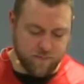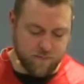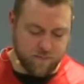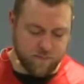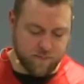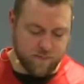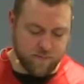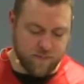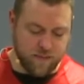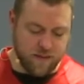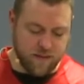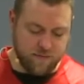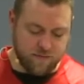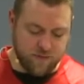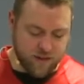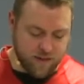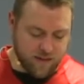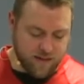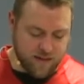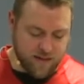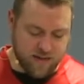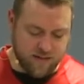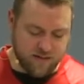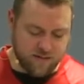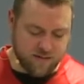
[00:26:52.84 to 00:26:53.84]

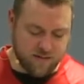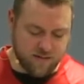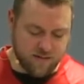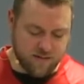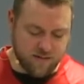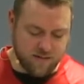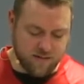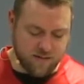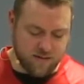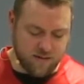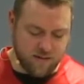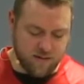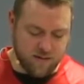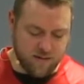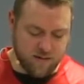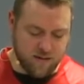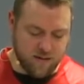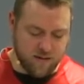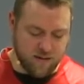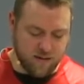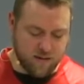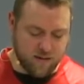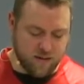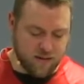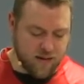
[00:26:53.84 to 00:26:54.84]
Nevertheless,
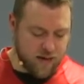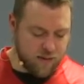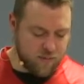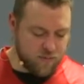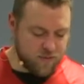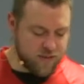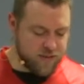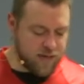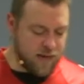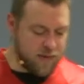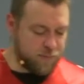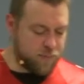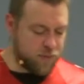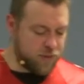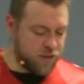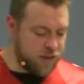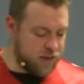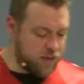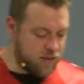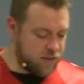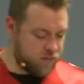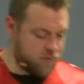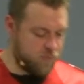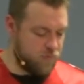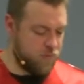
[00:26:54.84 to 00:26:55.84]
God was not
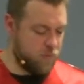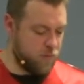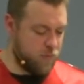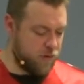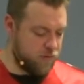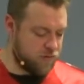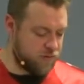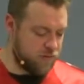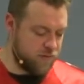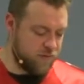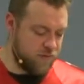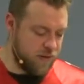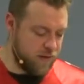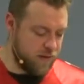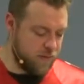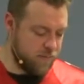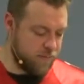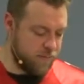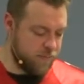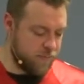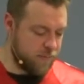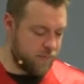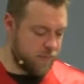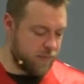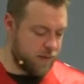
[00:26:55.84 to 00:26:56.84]
pleased with most of them.
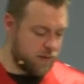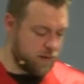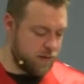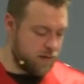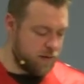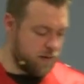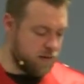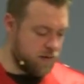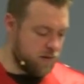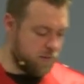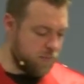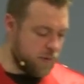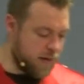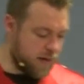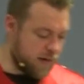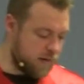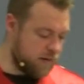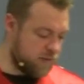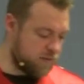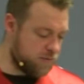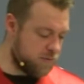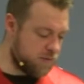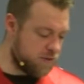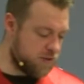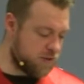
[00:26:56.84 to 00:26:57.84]
Their
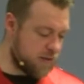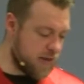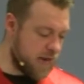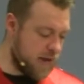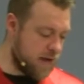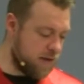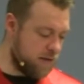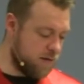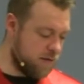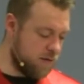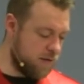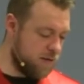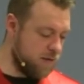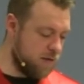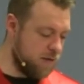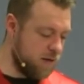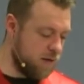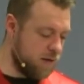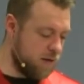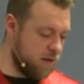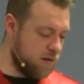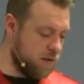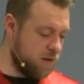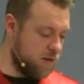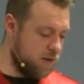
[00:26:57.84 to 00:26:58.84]
bodies were scattered
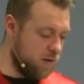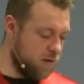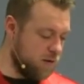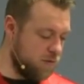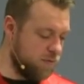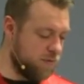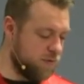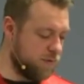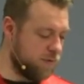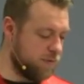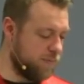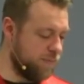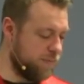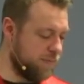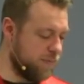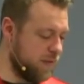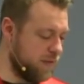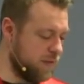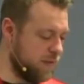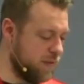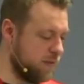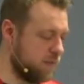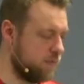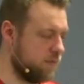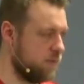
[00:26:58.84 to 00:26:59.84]
over the
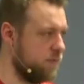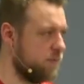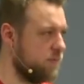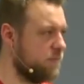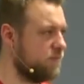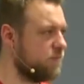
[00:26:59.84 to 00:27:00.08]
desert."